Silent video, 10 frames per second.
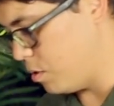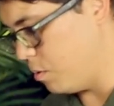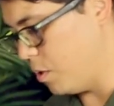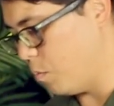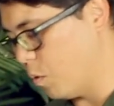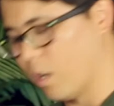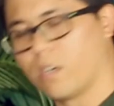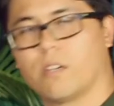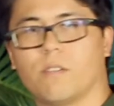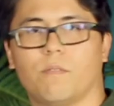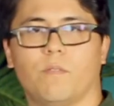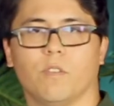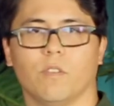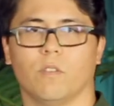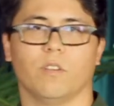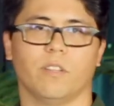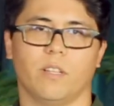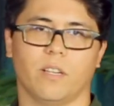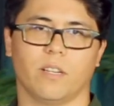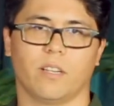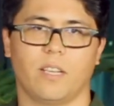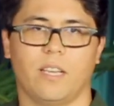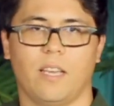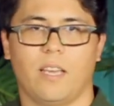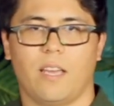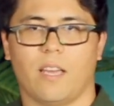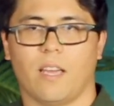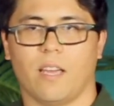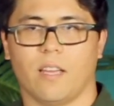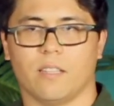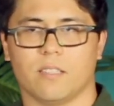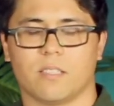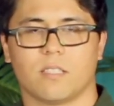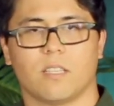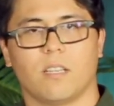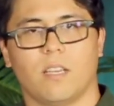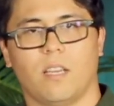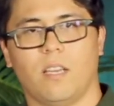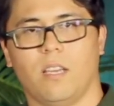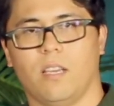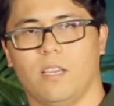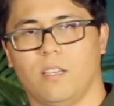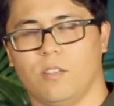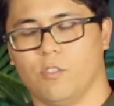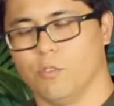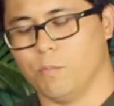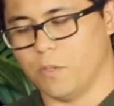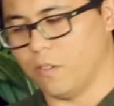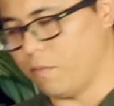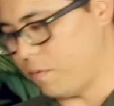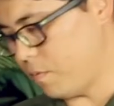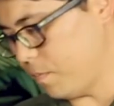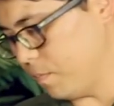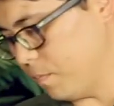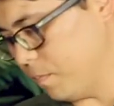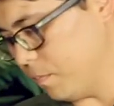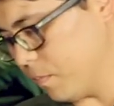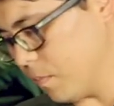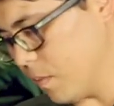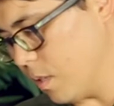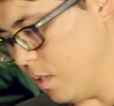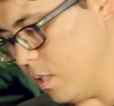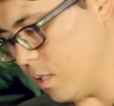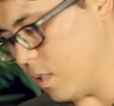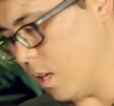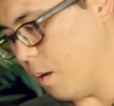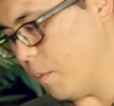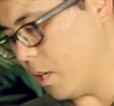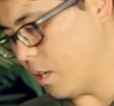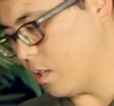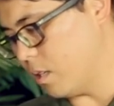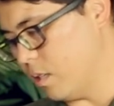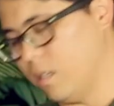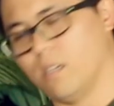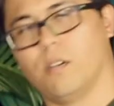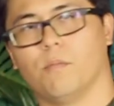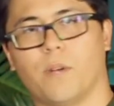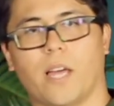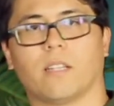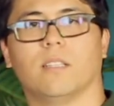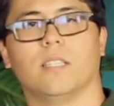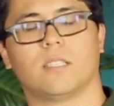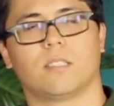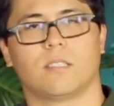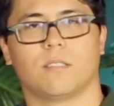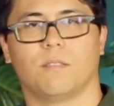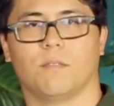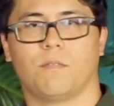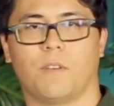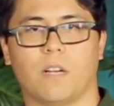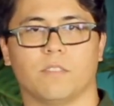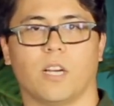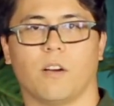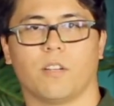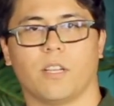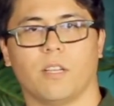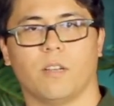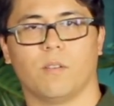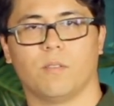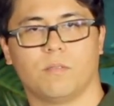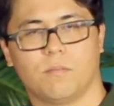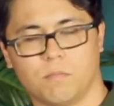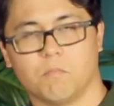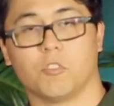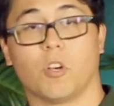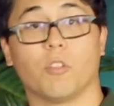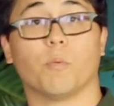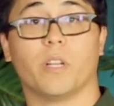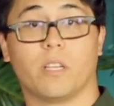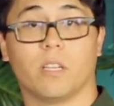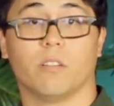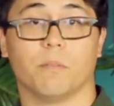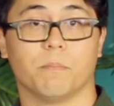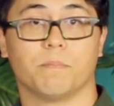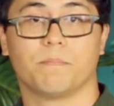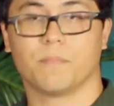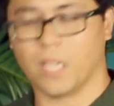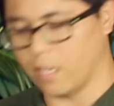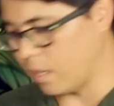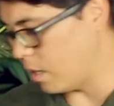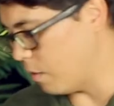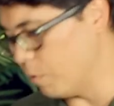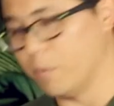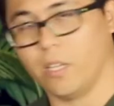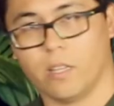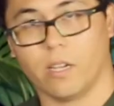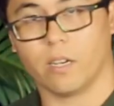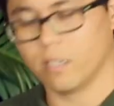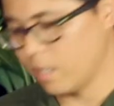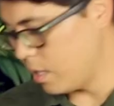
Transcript: doing work for the Lord there, and a group of Islamic radicalists found out and was on their way to kill him and everybody there.